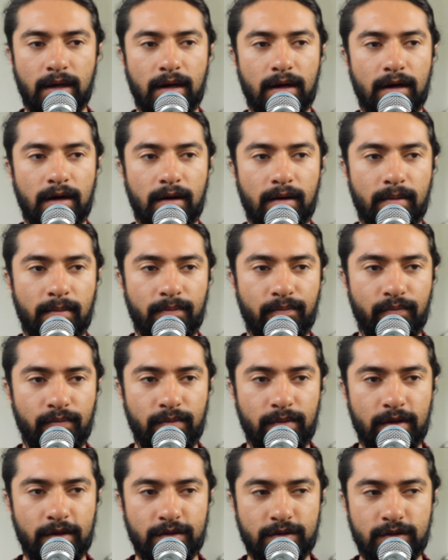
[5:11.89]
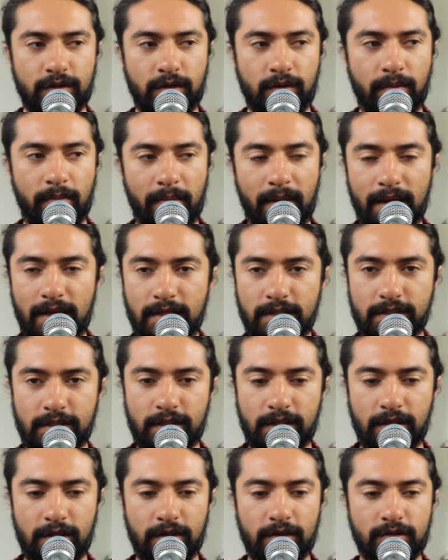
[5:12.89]
Um, you're so
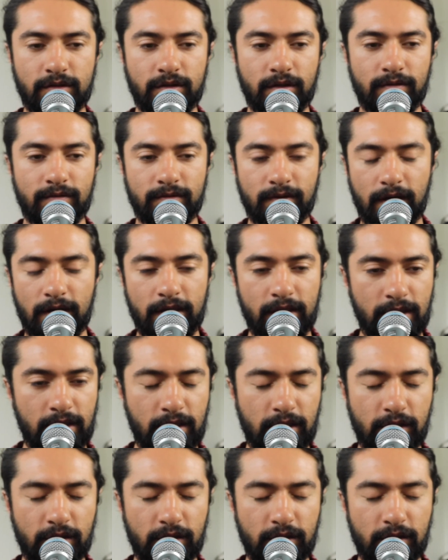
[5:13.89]
amazing. You're so funny.